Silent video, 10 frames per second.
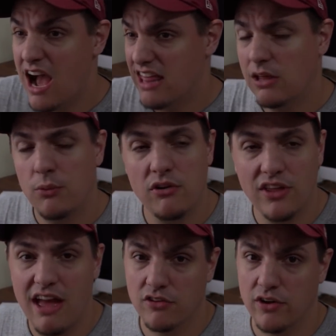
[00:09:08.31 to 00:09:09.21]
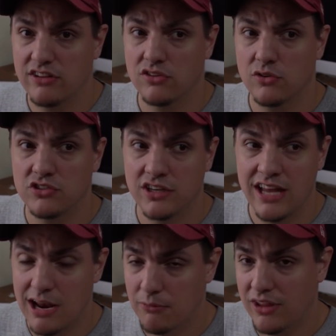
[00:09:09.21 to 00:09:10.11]
I think we really have a great solution
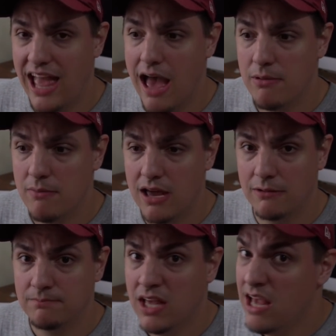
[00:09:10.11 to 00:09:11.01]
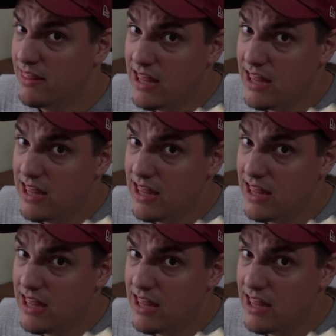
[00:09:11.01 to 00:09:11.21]
and I'm really happy about it.